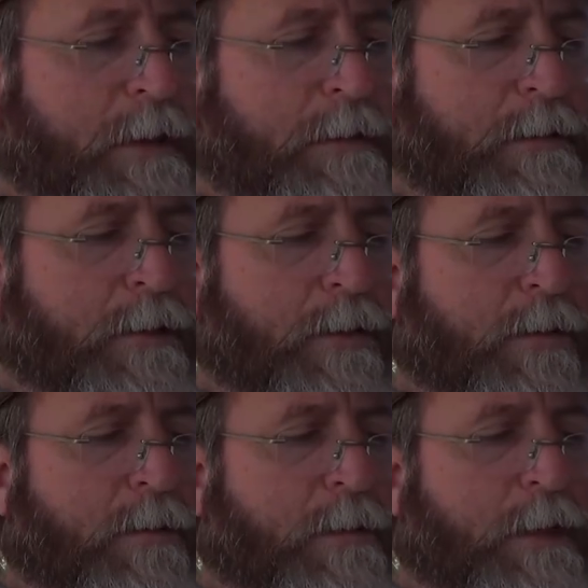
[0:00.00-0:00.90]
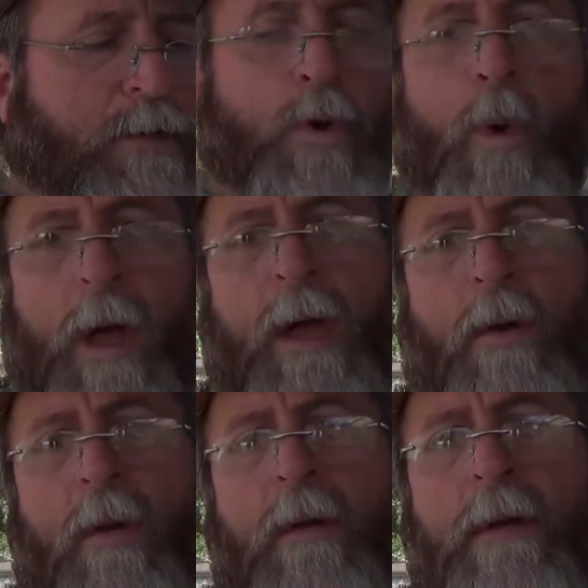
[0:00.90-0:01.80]
that you know that
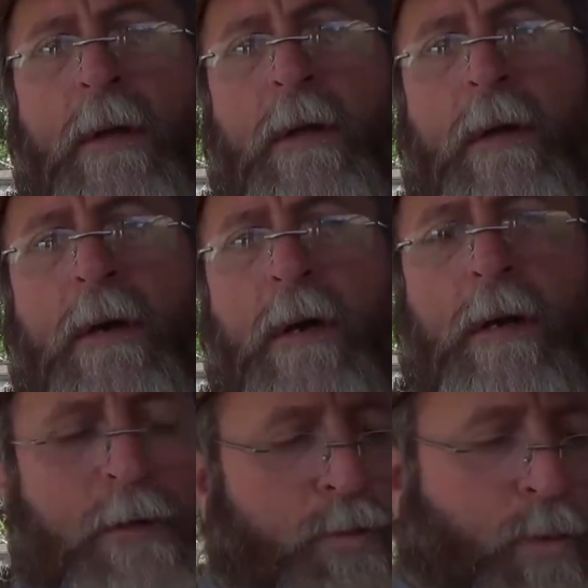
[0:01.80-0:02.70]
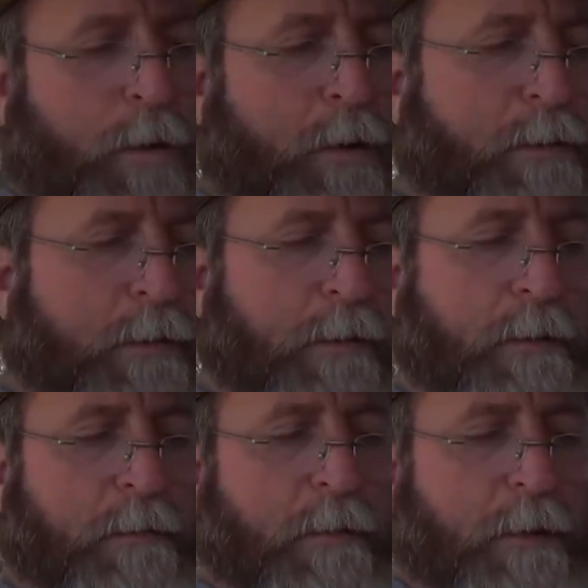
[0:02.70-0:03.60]
quail uh, is one of the
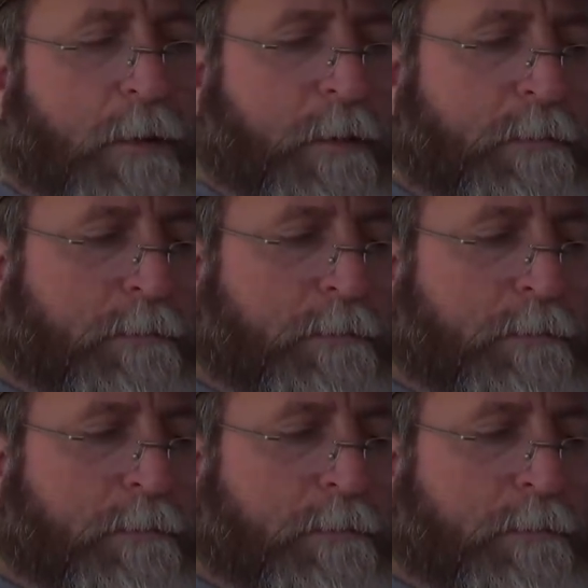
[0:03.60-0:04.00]
uh,